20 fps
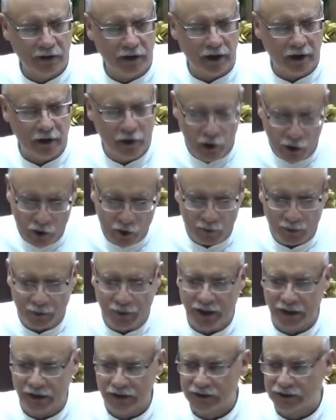I hope
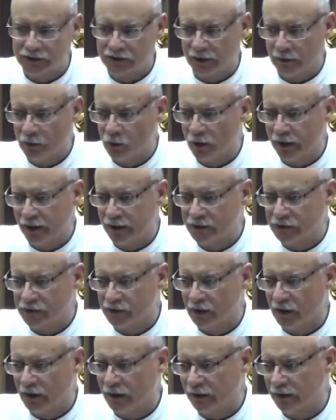that in some ways
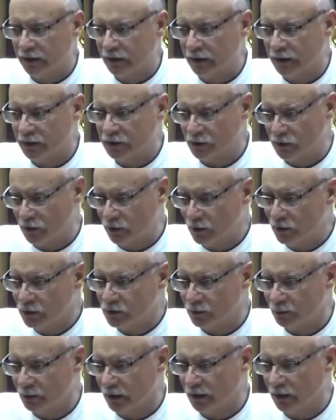God has
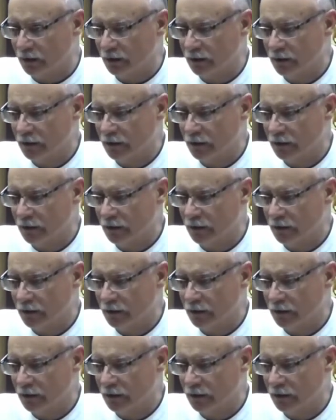used me.